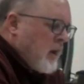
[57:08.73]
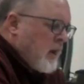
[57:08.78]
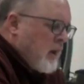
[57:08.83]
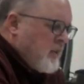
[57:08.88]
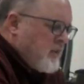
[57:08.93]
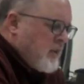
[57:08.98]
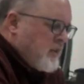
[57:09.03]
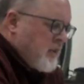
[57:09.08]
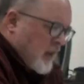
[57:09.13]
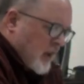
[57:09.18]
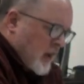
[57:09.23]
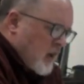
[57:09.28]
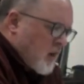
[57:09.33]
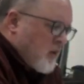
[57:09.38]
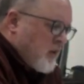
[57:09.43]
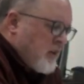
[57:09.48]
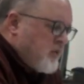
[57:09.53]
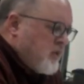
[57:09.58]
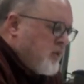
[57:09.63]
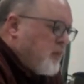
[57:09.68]
He says
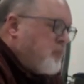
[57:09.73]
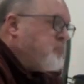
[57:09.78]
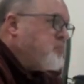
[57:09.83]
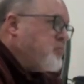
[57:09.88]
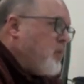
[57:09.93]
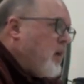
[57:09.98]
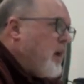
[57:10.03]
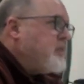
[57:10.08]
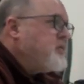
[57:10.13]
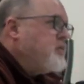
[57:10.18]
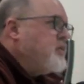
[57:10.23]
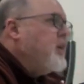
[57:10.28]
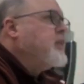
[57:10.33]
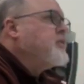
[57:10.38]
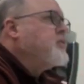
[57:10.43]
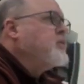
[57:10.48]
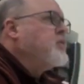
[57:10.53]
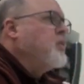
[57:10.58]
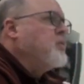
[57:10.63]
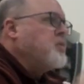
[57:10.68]
here is the
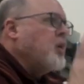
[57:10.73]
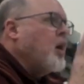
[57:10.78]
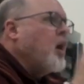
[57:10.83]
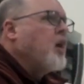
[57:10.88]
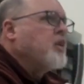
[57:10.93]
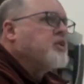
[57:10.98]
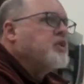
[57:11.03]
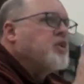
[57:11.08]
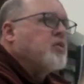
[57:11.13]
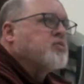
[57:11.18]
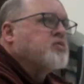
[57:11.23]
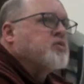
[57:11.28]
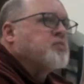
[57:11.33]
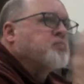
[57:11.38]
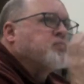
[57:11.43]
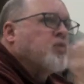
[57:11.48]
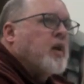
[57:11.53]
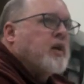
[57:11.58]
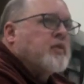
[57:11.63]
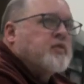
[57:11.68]
process. So law denotes a
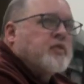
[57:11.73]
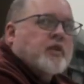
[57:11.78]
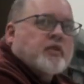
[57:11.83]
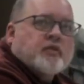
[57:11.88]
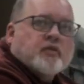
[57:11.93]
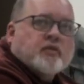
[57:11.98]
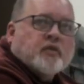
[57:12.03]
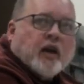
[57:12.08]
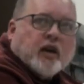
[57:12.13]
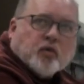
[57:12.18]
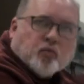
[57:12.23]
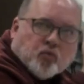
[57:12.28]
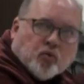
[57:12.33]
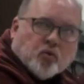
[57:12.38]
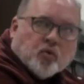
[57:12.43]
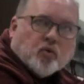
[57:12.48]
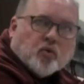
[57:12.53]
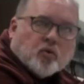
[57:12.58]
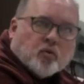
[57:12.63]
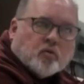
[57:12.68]
process, not a
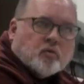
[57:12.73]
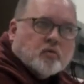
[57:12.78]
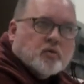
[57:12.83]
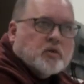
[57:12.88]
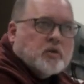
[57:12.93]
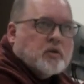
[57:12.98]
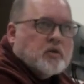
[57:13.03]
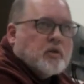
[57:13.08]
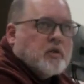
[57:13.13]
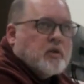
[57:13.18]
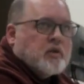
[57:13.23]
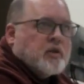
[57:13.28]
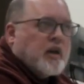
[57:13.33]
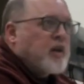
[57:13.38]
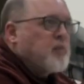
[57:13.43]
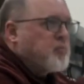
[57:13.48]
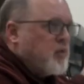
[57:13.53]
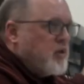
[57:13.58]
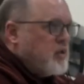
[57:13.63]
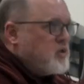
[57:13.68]
rule,
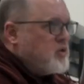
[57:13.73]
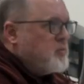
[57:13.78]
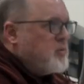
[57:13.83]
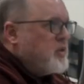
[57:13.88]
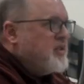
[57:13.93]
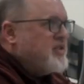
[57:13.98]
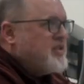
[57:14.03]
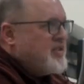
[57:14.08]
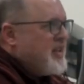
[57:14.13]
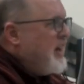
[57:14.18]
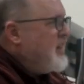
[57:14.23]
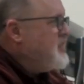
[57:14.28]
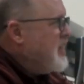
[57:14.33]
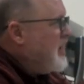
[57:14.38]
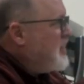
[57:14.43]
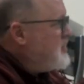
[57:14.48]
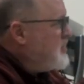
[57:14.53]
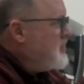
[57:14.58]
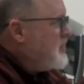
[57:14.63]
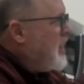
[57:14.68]
not a principle that stands
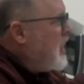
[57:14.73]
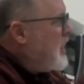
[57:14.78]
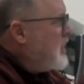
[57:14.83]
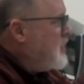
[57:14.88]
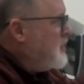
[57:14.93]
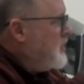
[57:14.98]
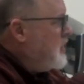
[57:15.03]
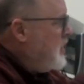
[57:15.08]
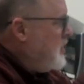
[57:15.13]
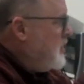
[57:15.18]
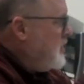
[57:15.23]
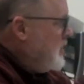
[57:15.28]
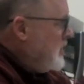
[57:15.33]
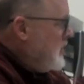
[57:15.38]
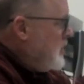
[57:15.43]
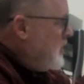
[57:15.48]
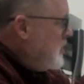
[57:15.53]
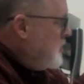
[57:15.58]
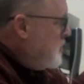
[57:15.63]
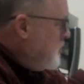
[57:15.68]
outside of the
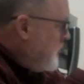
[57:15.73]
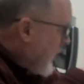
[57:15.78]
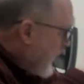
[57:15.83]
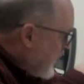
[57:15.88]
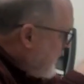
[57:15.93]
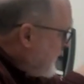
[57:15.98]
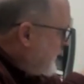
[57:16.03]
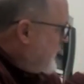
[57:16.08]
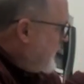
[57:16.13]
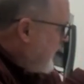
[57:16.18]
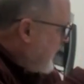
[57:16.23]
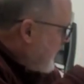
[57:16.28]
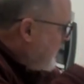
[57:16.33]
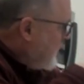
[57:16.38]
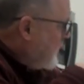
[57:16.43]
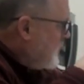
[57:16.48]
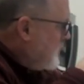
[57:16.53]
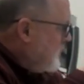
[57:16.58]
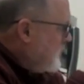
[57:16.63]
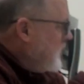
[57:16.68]
mechanistic
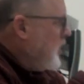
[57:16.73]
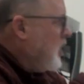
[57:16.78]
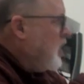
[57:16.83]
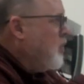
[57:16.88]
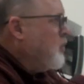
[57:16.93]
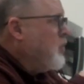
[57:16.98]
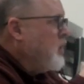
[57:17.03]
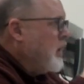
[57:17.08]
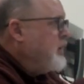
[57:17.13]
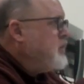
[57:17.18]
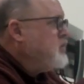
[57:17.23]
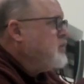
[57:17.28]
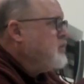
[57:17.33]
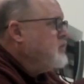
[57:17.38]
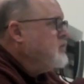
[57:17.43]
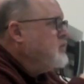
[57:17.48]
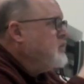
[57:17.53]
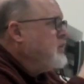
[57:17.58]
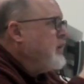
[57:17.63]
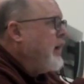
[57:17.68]

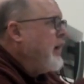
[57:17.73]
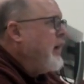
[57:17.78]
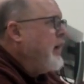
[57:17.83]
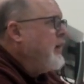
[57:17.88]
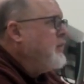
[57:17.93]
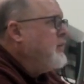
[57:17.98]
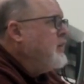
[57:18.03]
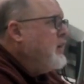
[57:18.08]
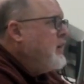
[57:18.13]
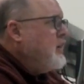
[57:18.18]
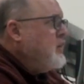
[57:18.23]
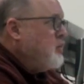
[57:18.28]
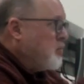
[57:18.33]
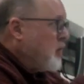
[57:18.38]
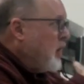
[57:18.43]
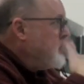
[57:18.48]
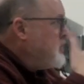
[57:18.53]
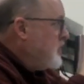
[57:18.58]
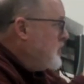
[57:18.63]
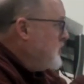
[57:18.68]
relations and
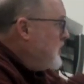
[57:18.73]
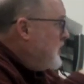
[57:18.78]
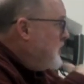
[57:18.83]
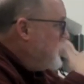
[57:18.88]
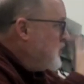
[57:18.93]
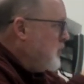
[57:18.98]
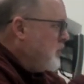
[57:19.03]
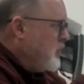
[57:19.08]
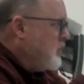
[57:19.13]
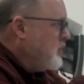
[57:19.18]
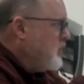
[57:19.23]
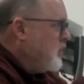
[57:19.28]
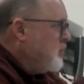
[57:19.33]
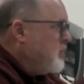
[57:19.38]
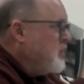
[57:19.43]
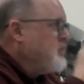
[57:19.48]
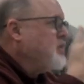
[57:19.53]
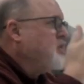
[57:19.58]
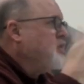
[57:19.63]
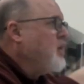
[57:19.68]
processes going on there,
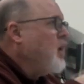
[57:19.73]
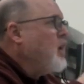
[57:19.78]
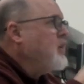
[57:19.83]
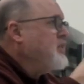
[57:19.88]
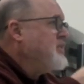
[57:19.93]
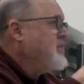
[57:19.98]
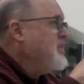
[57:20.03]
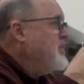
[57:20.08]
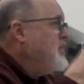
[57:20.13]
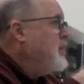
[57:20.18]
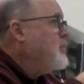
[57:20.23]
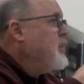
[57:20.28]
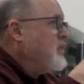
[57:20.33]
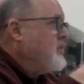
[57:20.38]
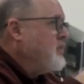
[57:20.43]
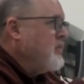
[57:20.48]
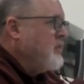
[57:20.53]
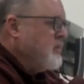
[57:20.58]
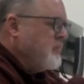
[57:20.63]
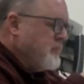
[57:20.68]
but it's a law that's
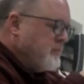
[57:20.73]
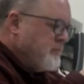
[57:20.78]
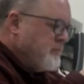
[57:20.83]
endemic to it.